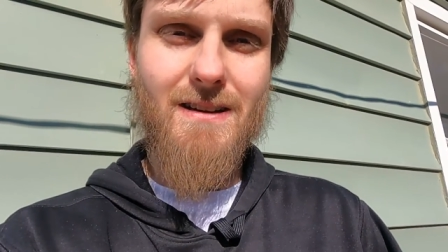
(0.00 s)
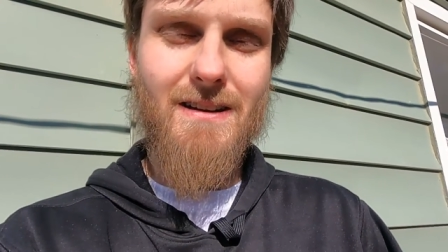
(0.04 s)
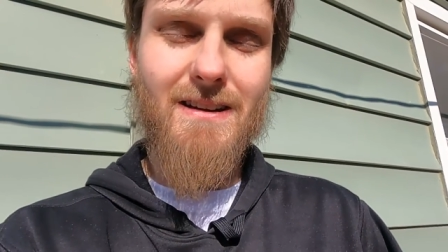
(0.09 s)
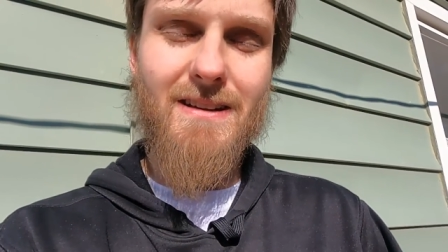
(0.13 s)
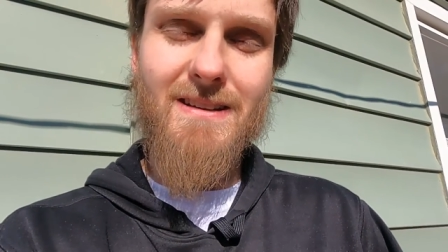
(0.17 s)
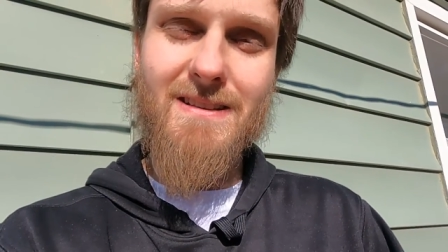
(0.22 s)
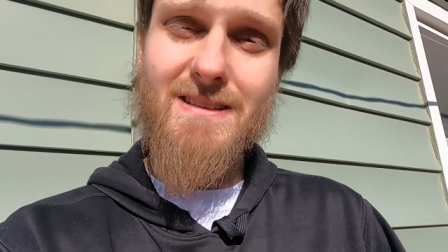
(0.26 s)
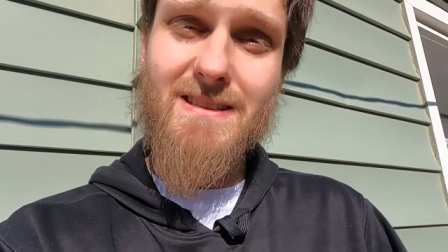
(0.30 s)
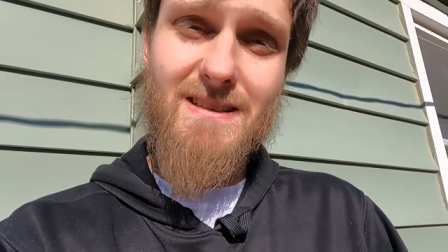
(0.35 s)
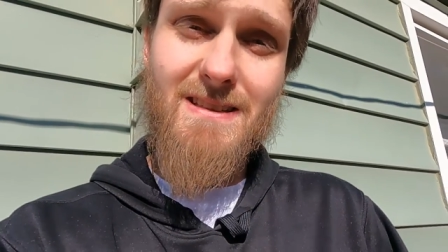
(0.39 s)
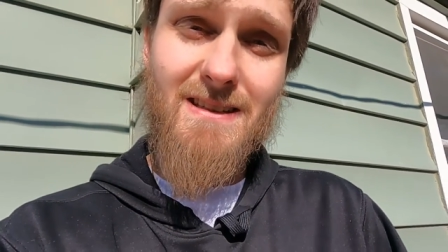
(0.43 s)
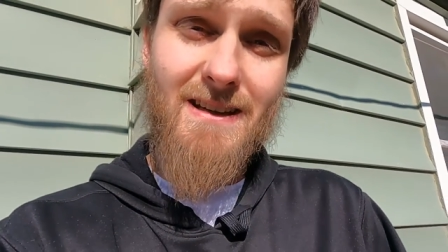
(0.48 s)
And
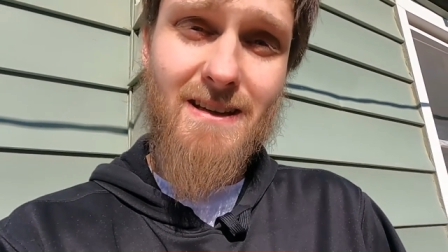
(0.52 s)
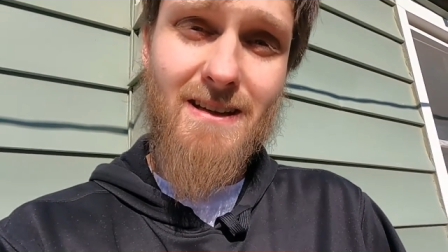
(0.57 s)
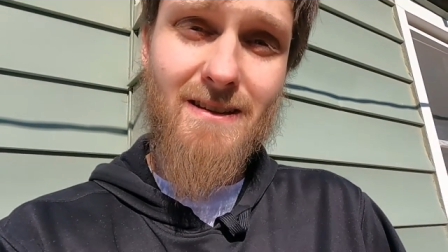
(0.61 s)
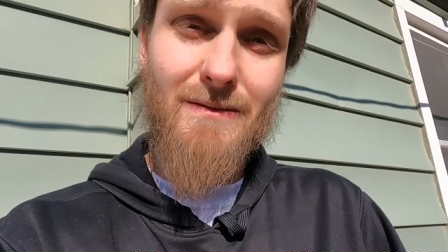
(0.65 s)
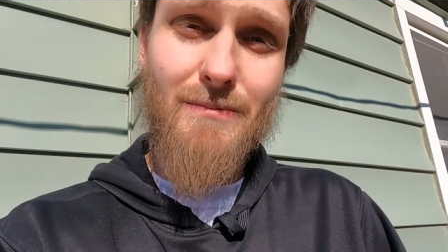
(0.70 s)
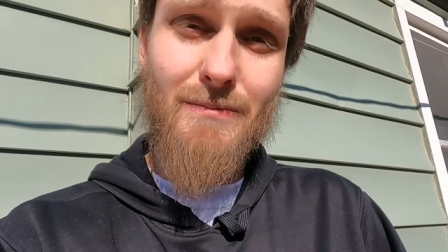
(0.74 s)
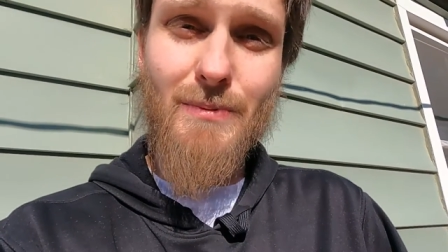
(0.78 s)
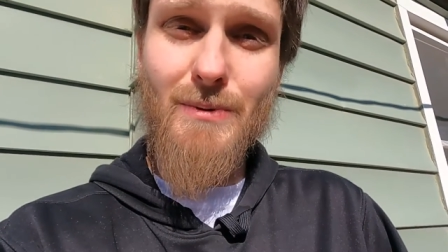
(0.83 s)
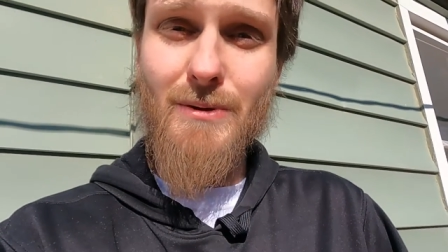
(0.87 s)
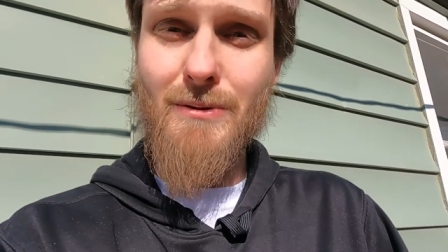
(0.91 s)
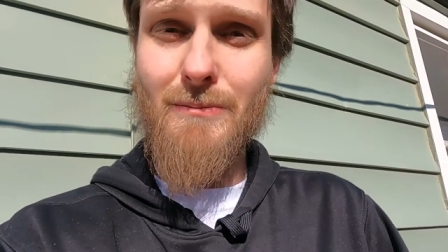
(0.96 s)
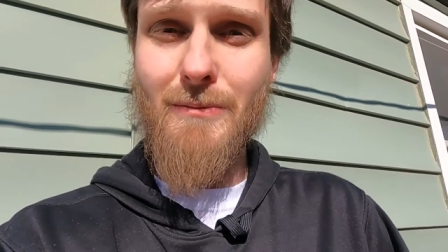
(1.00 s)
instead
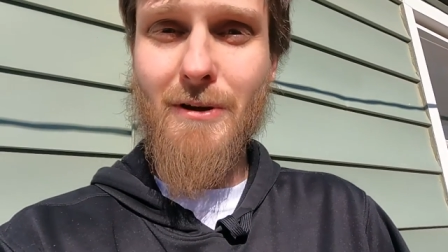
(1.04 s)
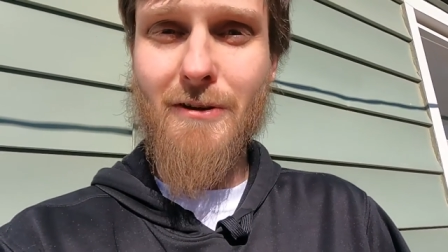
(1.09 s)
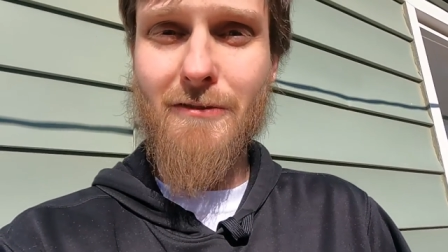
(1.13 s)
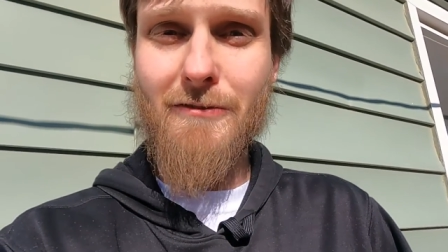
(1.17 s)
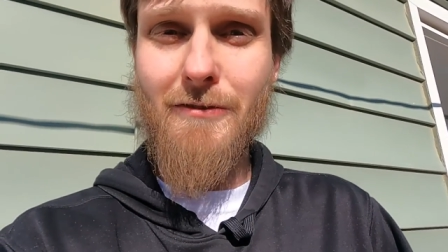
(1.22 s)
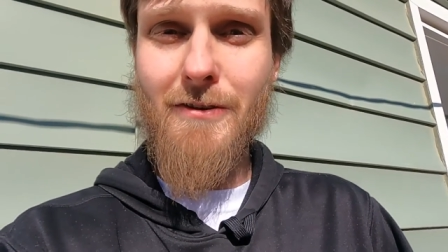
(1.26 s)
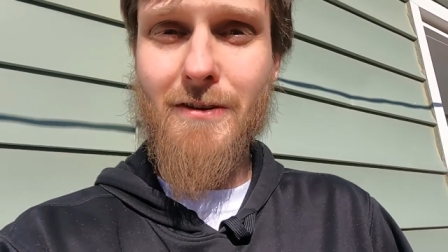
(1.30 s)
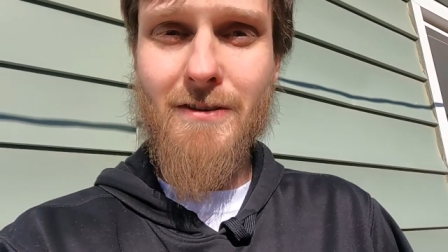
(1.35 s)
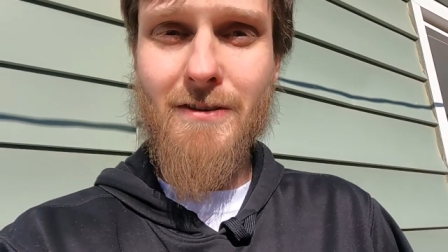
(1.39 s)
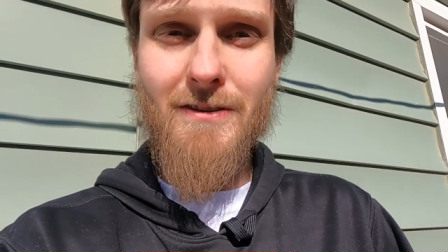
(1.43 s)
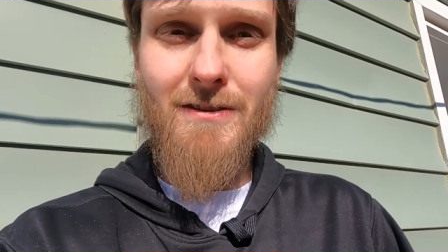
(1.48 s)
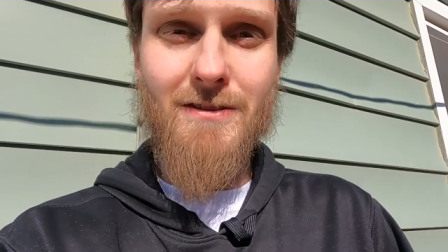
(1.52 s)
of putting my
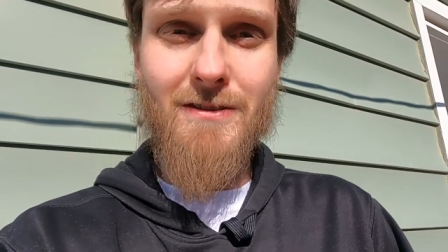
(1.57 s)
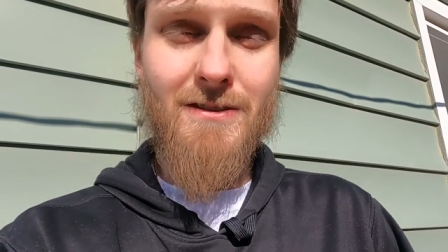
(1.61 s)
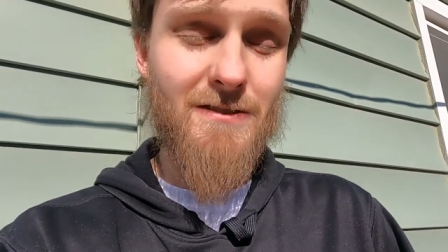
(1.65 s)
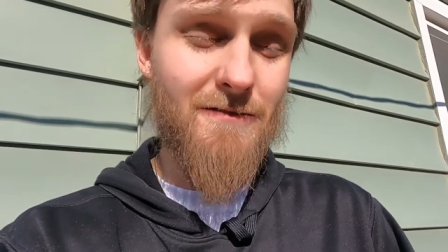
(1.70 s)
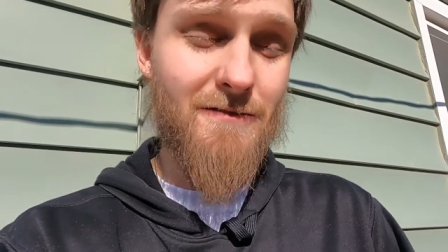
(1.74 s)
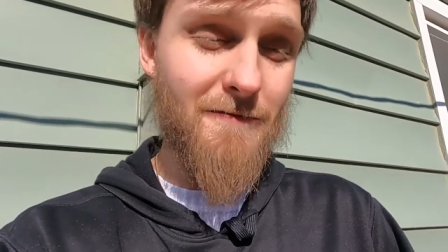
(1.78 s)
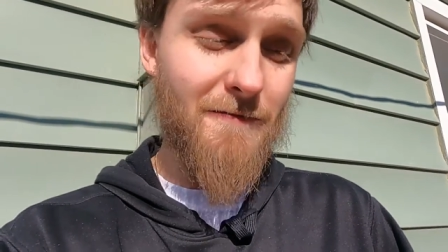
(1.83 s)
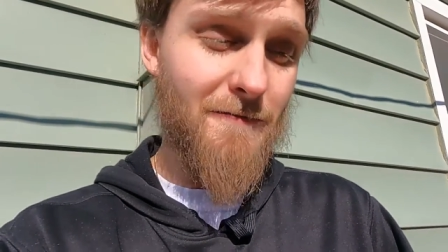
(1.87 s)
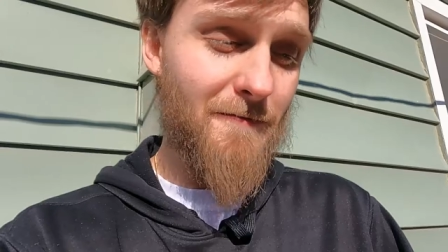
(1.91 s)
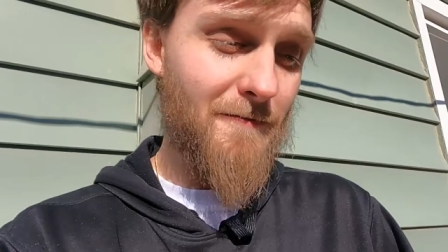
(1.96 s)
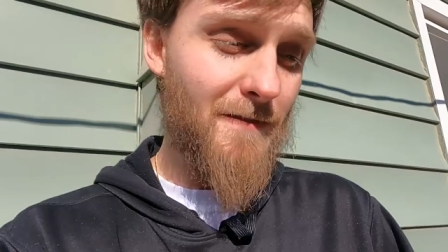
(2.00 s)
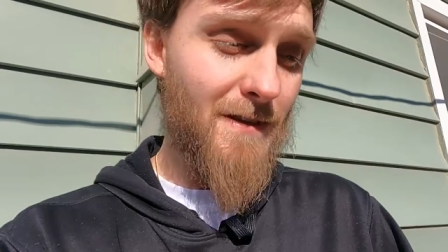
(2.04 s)
faith in
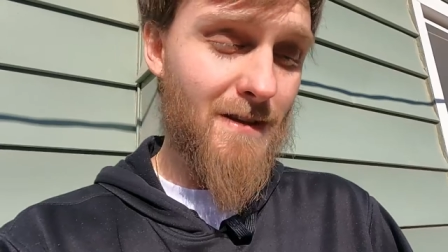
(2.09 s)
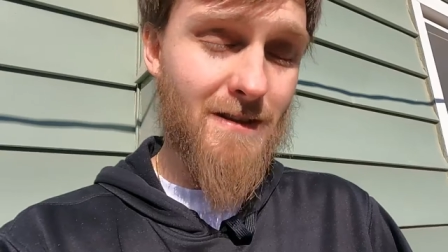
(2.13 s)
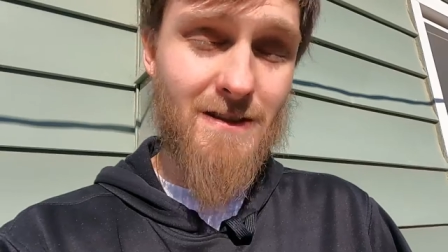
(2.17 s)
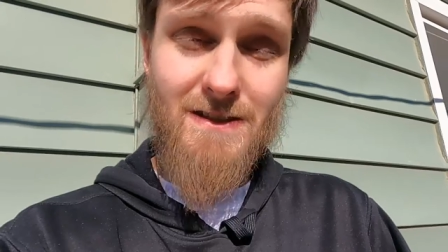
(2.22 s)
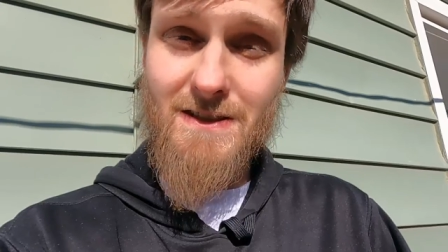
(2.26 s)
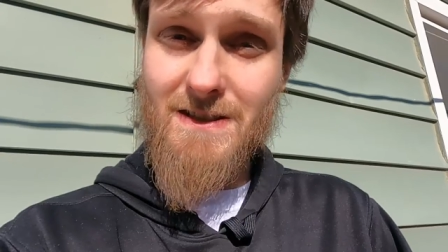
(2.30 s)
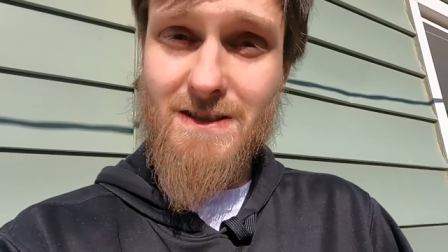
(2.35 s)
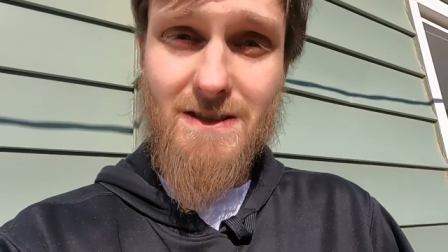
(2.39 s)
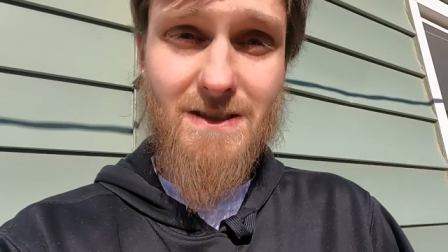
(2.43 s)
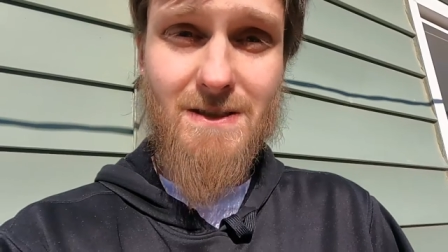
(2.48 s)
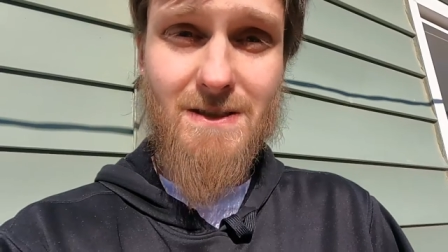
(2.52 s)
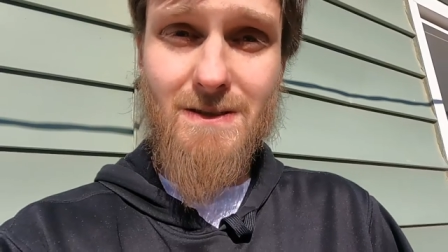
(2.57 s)
in the
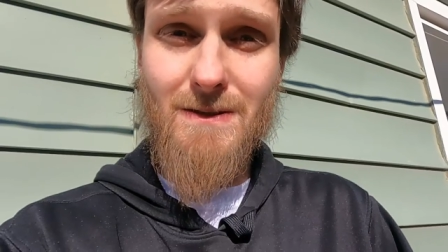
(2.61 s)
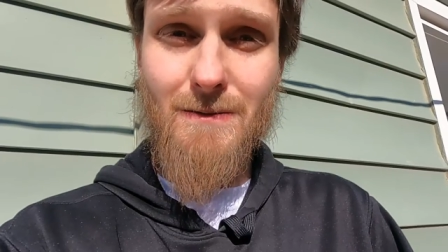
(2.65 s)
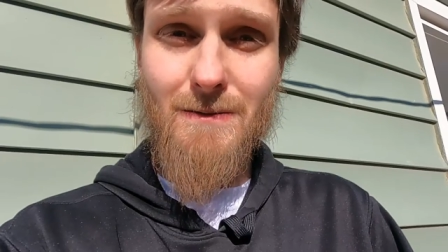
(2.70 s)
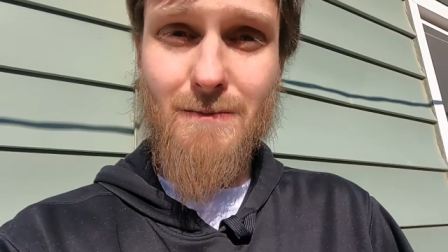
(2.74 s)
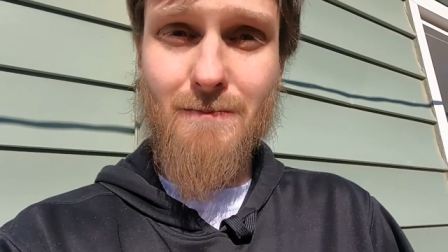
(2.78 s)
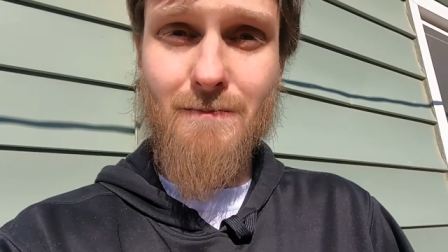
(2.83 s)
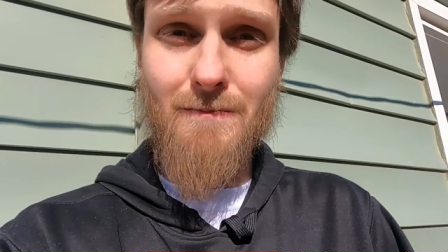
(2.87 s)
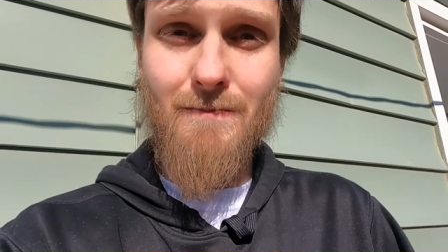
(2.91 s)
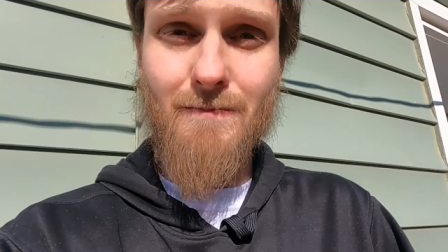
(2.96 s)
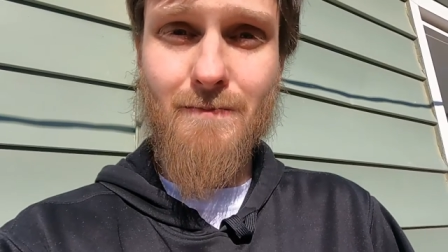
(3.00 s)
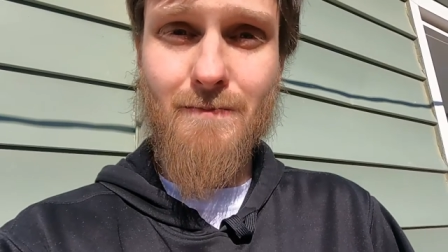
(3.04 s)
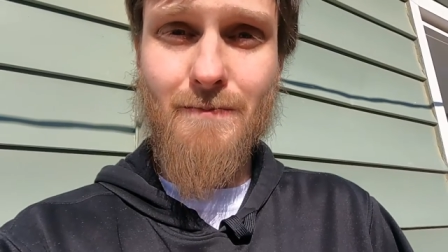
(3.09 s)

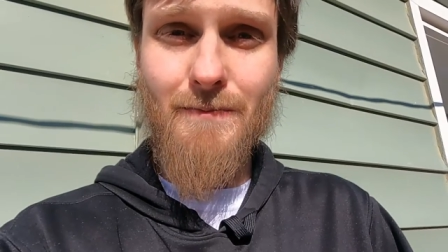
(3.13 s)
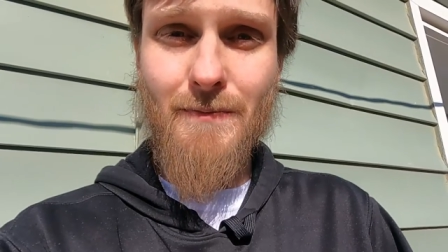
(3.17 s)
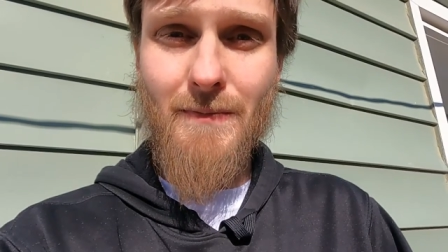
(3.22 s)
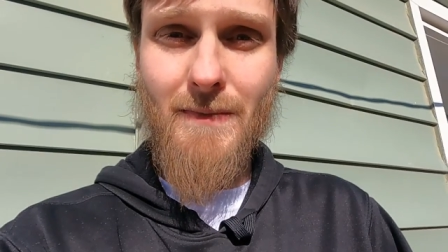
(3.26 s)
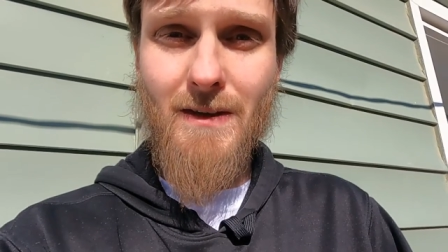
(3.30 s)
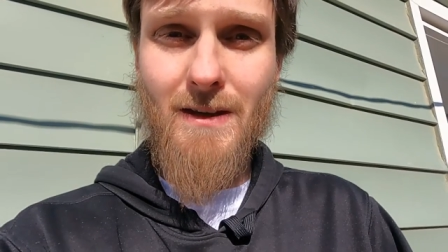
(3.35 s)
system,